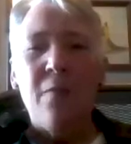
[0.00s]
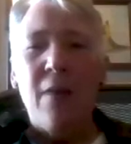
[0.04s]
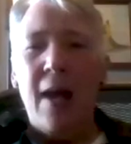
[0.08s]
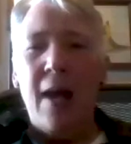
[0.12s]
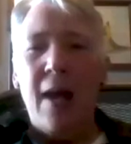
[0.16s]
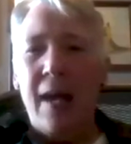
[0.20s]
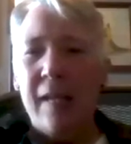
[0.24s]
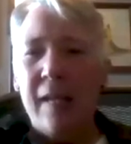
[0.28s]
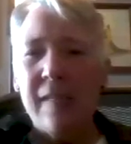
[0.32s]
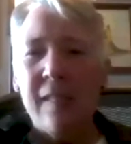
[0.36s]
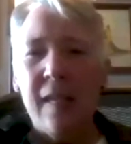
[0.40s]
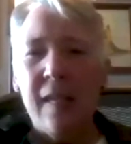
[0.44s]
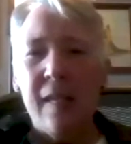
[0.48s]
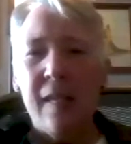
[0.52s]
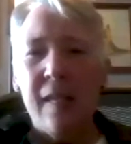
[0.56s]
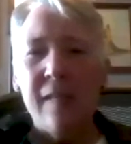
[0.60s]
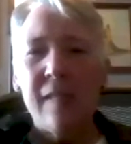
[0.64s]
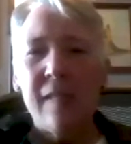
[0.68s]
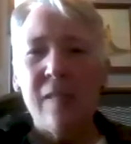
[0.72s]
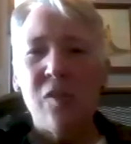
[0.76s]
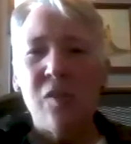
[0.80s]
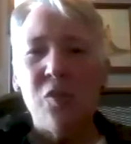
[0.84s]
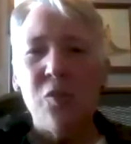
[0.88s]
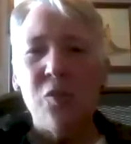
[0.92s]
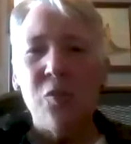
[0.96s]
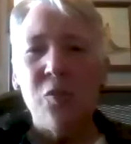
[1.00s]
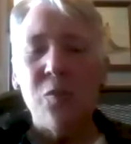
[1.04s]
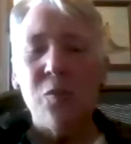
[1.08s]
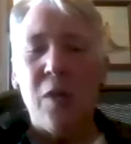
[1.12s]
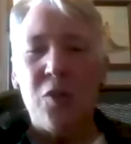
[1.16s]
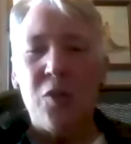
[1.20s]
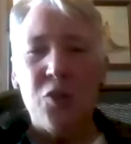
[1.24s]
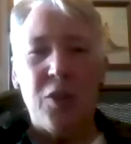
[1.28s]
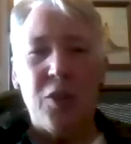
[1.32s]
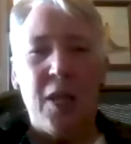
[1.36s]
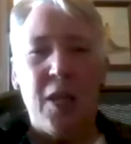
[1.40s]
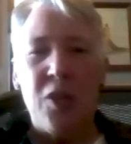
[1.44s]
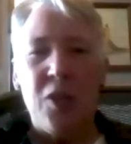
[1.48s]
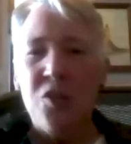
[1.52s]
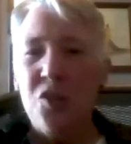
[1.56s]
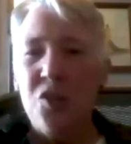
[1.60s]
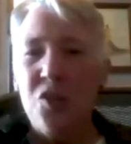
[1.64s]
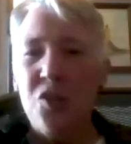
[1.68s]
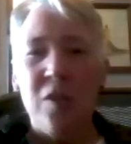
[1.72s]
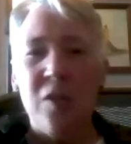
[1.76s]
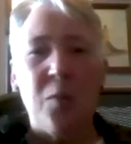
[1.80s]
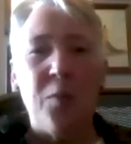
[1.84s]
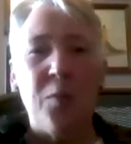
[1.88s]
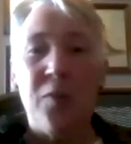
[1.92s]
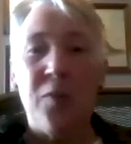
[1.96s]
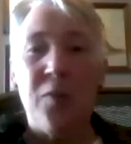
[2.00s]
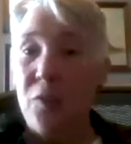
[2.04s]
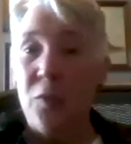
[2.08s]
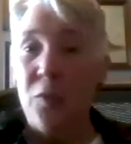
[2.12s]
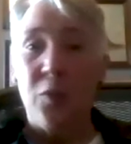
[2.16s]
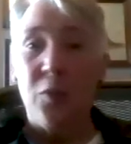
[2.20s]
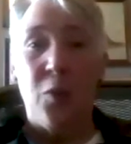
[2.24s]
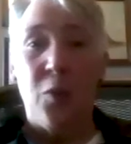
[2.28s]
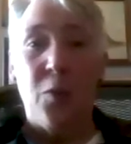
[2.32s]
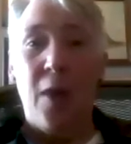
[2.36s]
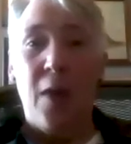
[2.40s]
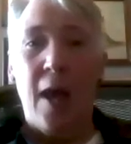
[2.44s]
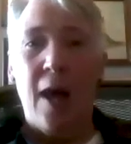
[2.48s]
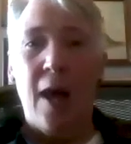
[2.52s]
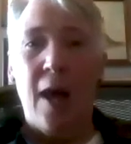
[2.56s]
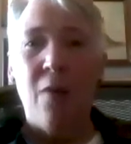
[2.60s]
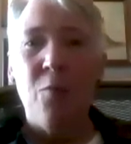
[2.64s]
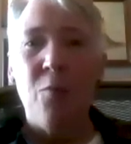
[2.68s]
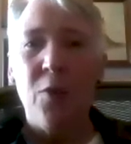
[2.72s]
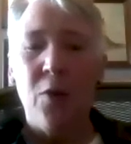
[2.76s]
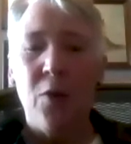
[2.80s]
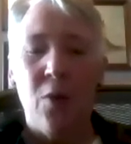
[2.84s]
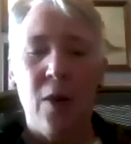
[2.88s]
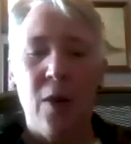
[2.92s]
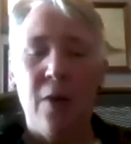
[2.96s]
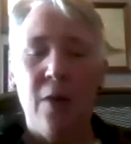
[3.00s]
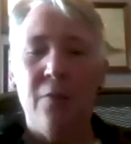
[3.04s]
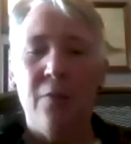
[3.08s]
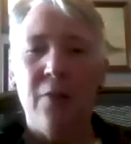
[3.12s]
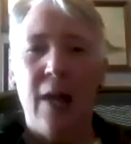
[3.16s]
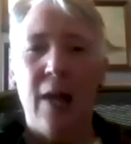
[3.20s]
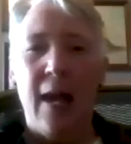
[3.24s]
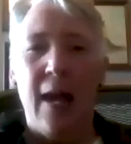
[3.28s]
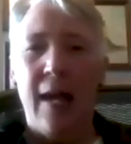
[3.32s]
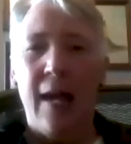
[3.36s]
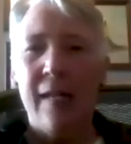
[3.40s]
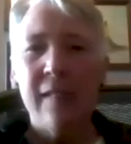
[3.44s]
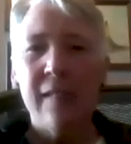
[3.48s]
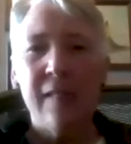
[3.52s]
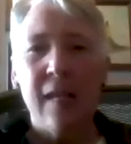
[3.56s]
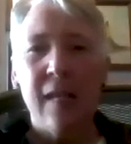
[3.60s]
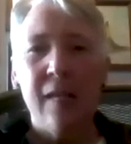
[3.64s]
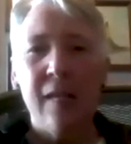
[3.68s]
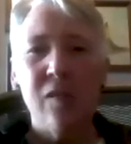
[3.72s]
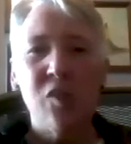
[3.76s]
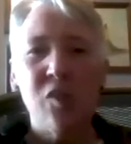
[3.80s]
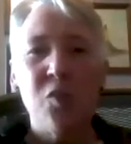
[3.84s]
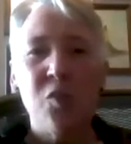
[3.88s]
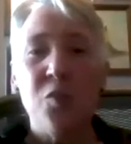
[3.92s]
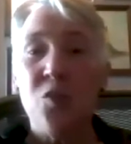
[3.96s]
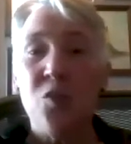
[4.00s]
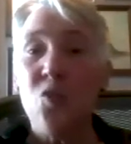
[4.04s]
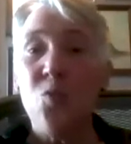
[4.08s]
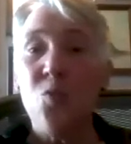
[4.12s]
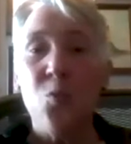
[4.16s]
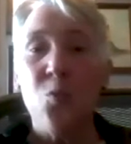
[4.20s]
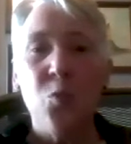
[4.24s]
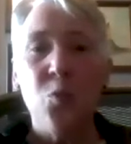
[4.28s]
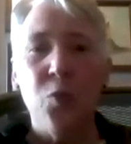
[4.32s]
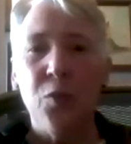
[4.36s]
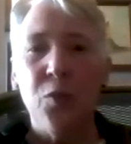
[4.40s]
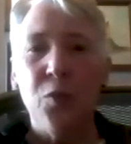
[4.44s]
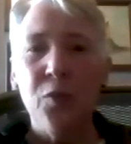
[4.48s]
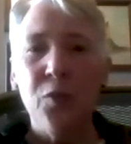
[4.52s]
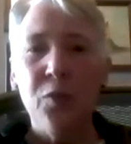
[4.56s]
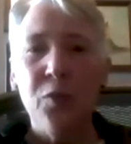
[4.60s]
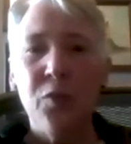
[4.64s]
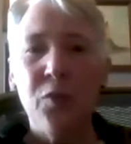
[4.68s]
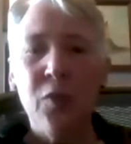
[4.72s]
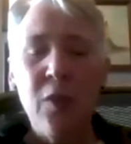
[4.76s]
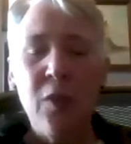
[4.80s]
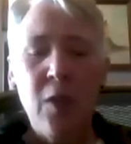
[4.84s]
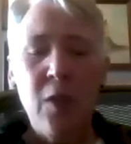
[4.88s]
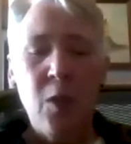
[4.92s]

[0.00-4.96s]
have access to education that we still don't have. We don't have access to the tools.